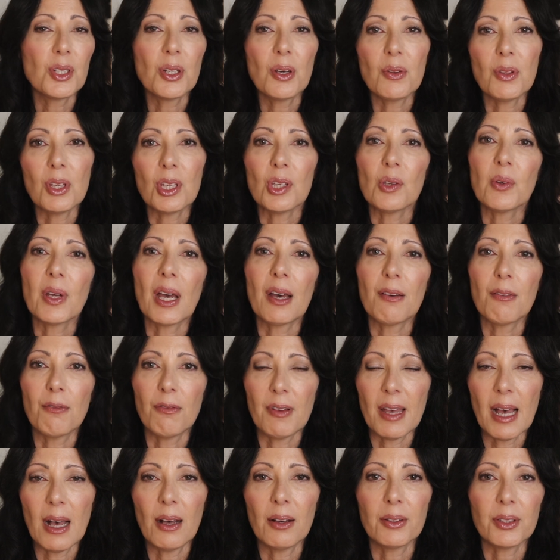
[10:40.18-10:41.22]
that you have
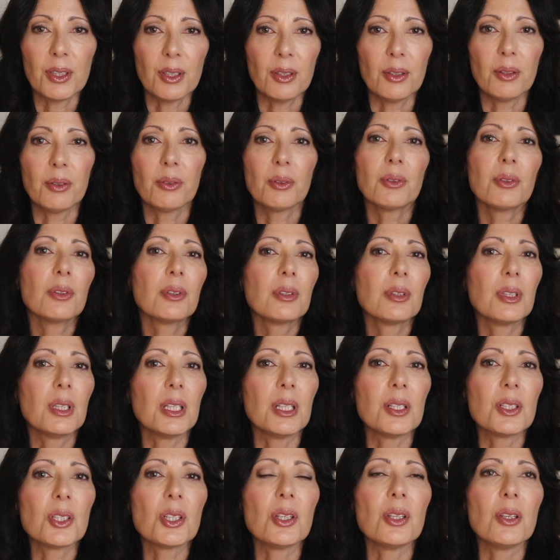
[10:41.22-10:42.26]
value
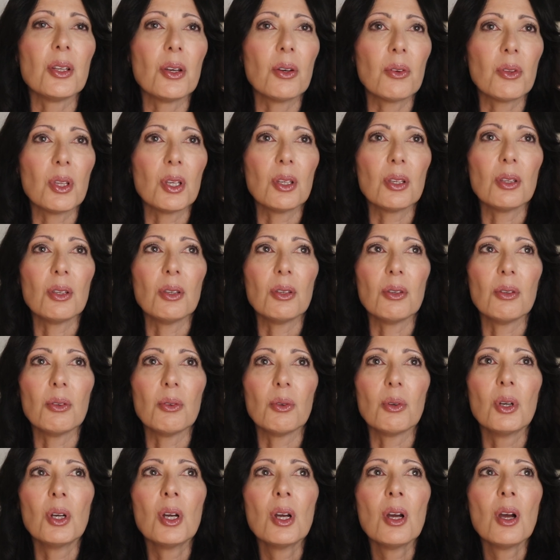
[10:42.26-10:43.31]
and to know that
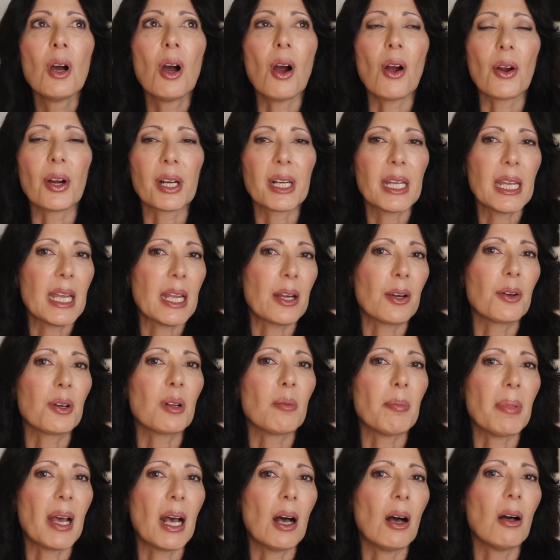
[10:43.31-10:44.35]
you are cared
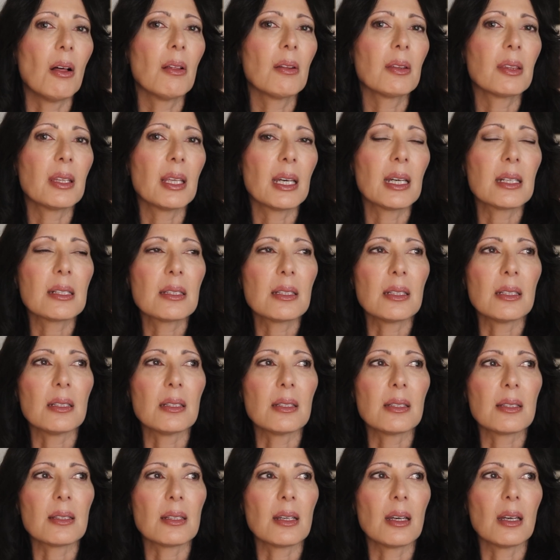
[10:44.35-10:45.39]
about. That
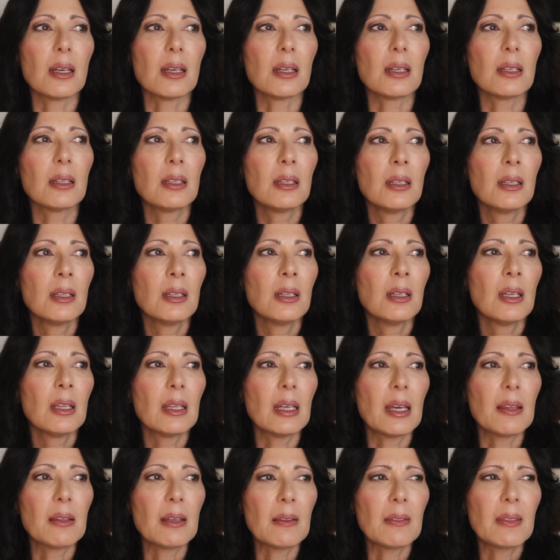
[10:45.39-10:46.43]
is, I
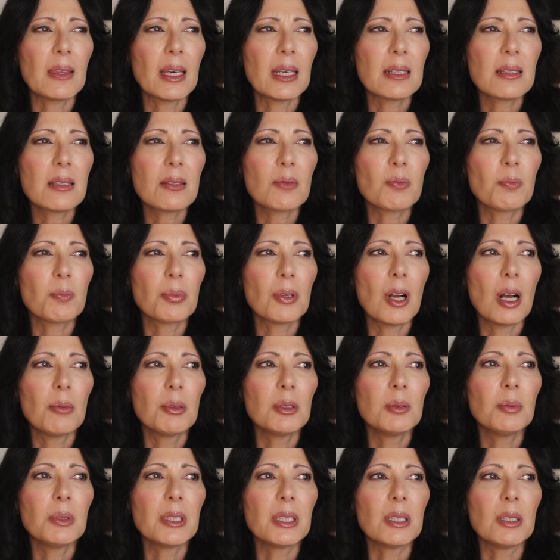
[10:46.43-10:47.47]
think that's
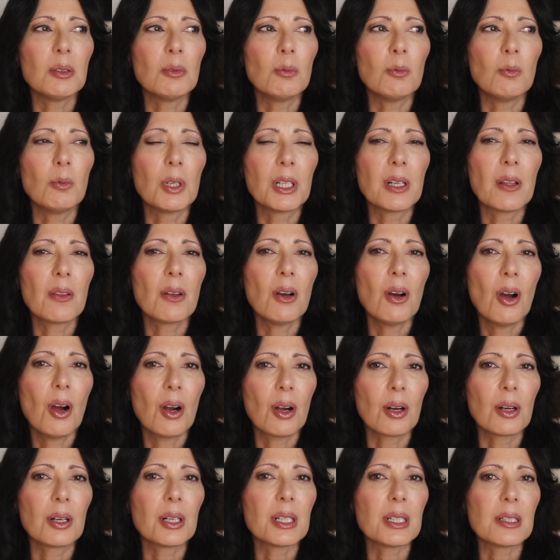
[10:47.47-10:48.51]
probably one of the
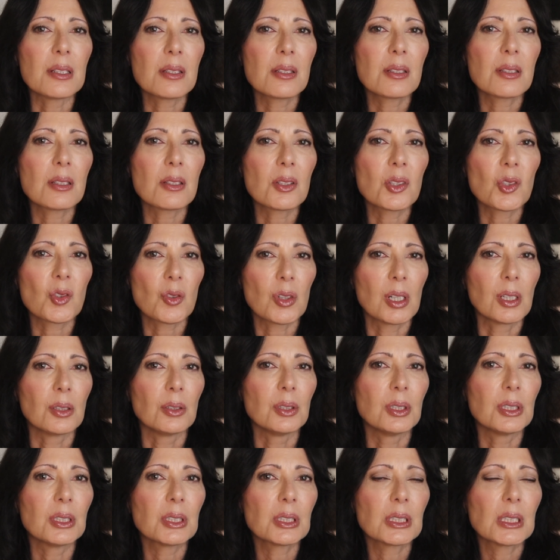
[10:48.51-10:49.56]
hardest
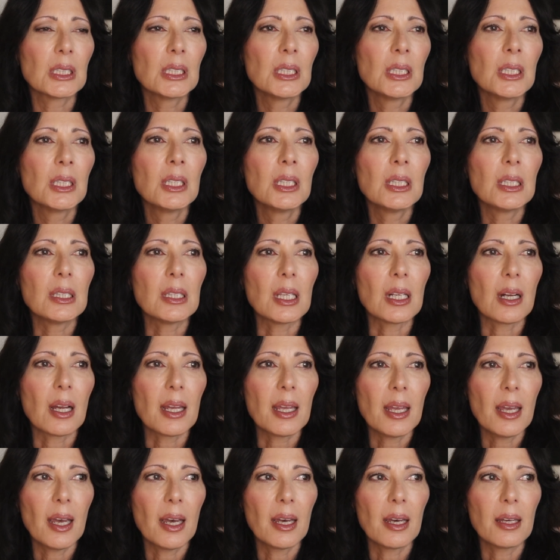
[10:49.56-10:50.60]
struggles that I
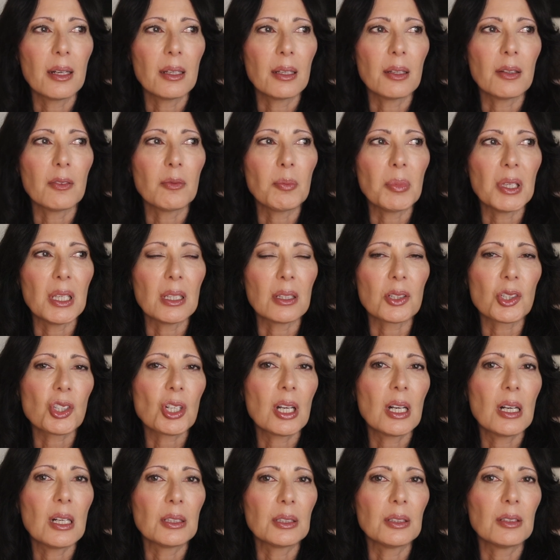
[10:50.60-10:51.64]
had of being a
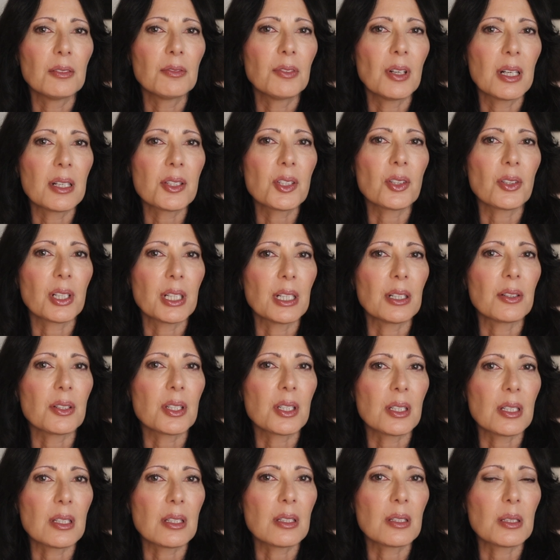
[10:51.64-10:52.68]
child in the foster care
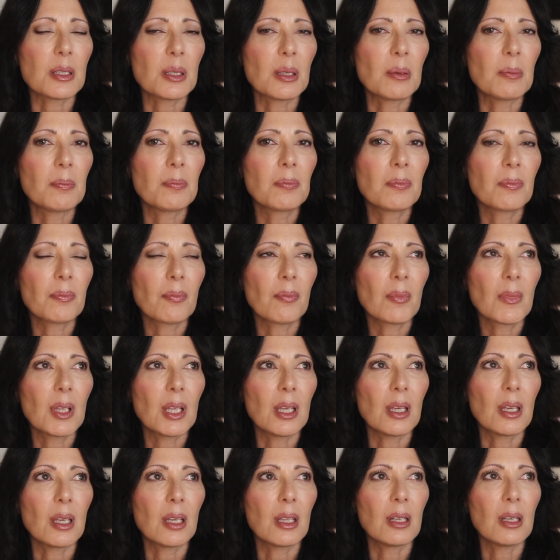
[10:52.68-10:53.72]
system.
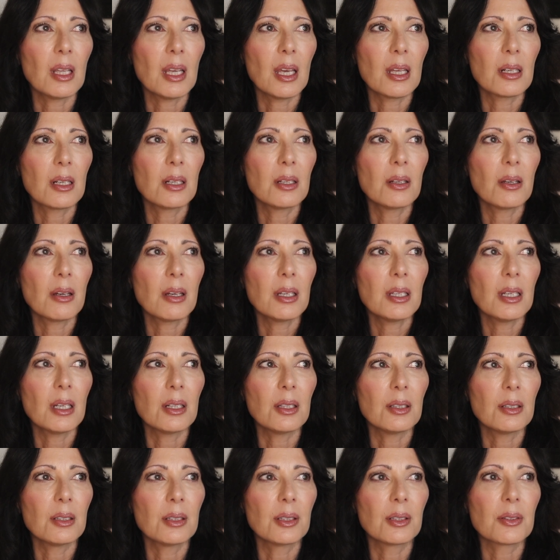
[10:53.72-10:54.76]
And had I not
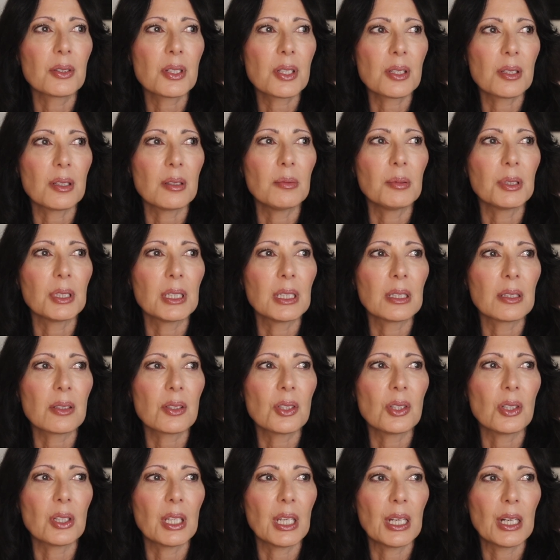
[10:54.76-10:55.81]
had younger siblings
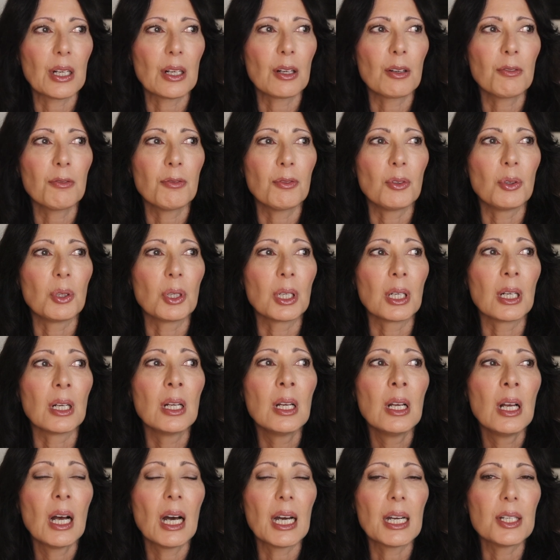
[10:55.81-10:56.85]
to care for,
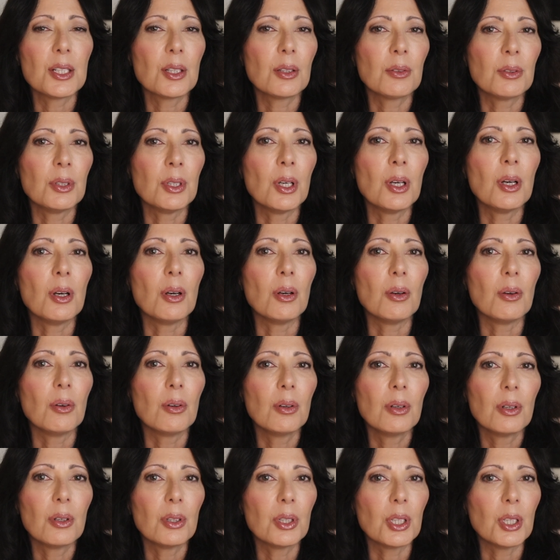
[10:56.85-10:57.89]
I don't know,
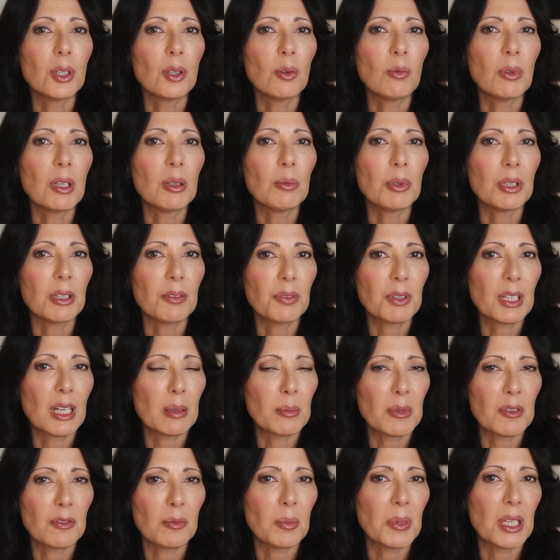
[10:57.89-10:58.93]
what would have
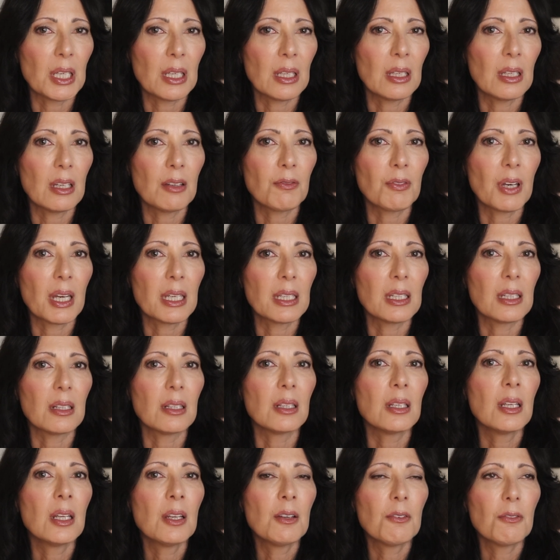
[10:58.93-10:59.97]
come of me if I
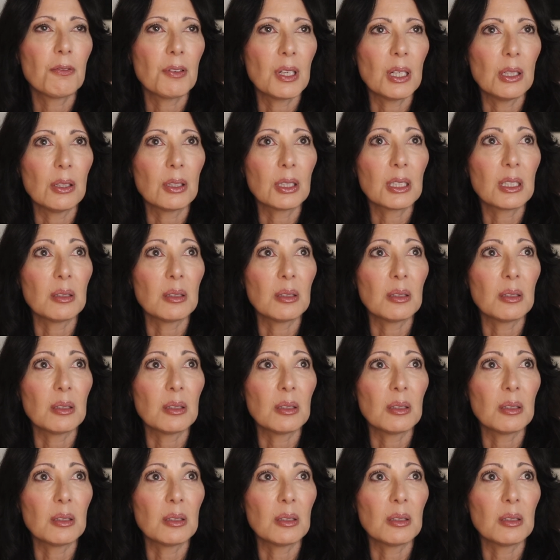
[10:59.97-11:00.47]
had felt